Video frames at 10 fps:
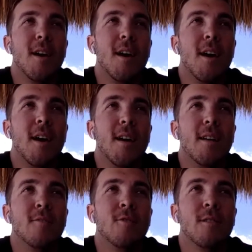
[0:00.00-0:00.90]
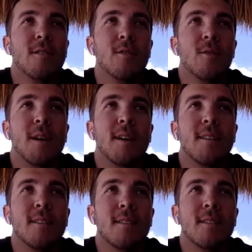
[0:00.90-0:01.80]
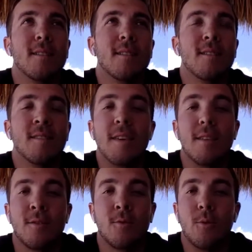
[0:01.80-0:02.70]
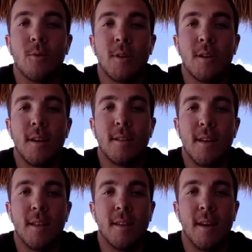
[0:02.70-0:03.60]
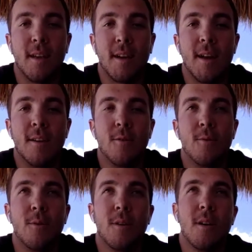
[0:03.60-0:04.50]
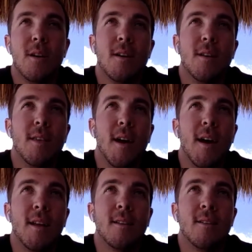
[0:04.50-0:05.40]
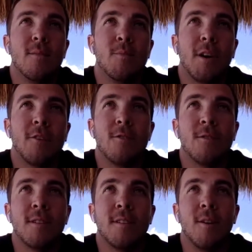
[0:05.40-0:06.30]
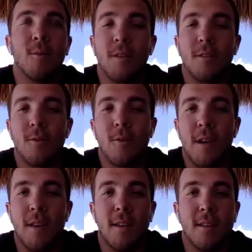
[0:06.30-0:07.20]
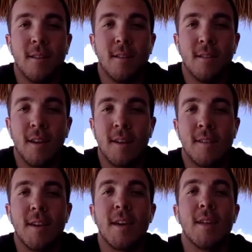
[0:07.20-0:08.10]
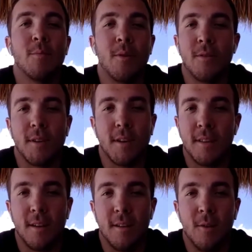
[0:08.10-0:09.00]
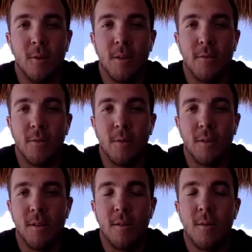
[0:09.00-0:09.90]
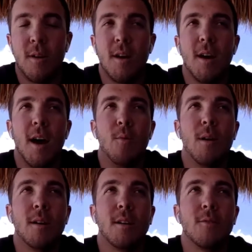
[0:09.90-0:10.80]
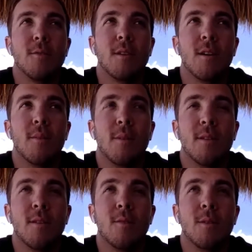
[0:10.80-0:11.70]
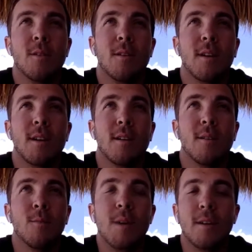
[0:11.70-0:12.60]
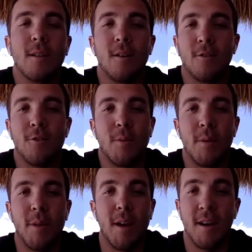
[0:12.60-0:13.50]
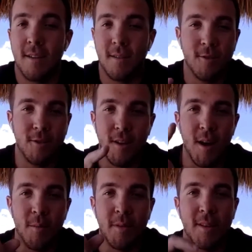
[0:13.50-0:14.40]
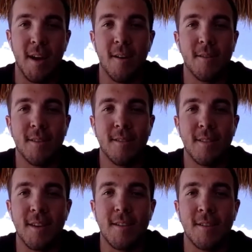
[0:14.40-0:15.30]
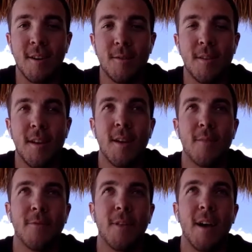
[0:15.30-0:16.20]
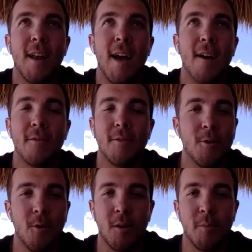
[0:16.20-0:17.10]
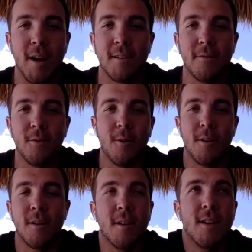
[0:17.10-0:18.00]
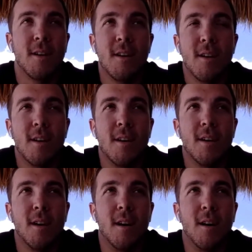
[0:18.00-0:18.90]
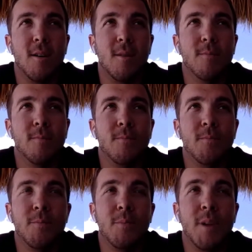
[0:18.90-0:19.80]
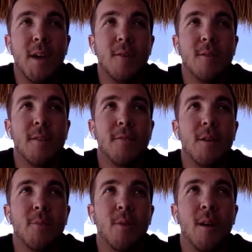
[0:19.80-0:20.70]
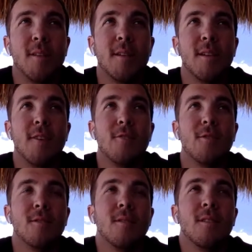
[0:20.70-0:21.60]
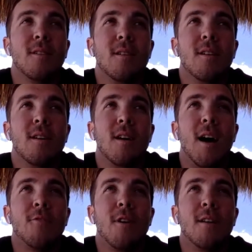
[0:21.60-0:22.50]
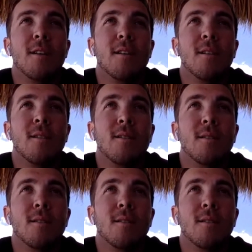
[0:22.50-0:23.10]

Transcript: And just so I could see the school, because at the end of the day, like I knew that pictures can tell one story and then like seeing it in person can tell a whole different one. So I wanted to go see him. And so we took like a week long trip, him and I, just up and down the East Coast, and ended up flying out of New York back to Florida. But yeah, it was definitely a process. I tried to